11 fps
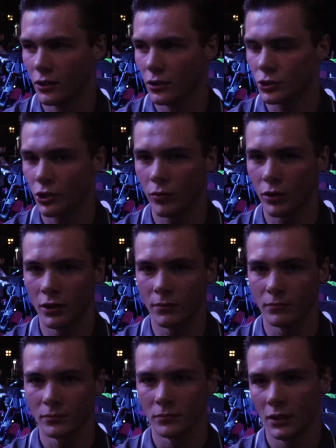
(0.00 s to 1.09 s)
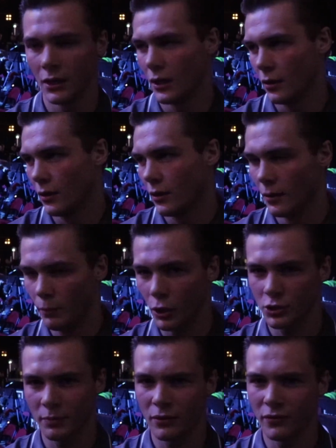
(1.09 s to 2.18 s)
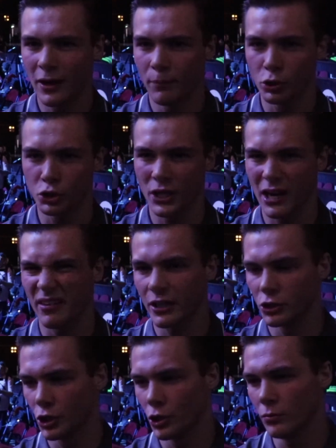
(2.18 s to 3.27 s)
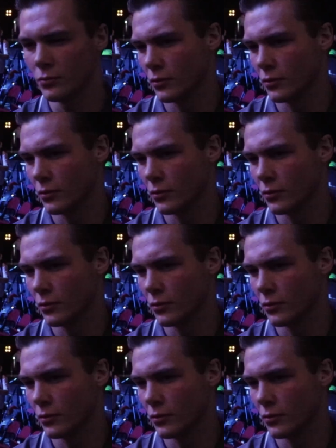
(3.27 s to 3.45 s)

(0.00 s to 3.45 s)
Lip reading: So possibly without pushing it, I reckon June.